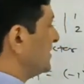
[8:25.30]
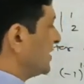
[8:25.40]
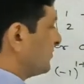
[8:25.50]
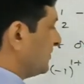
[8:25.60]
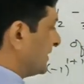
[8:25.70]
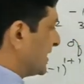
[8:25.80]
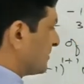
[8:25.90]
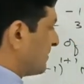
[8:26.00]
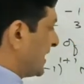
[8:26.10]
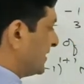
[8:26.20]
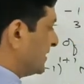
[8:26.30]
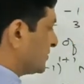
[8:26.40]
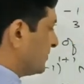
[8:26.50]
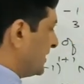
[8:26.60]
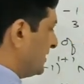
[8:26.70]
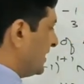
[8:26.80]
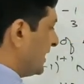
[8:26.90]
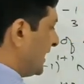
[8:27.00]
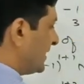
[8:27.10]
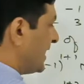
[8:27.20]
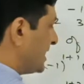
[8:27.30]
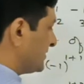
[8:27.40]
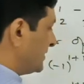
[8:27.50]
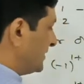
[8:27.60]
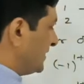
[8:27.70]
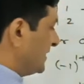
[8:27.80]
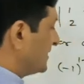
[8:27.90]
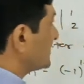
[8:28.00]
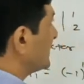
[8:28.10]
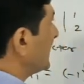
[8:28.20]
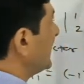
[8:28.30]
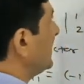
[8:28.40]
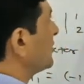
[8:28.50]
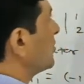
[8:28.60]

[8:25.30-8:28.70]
here we will get -1. And lastly delete second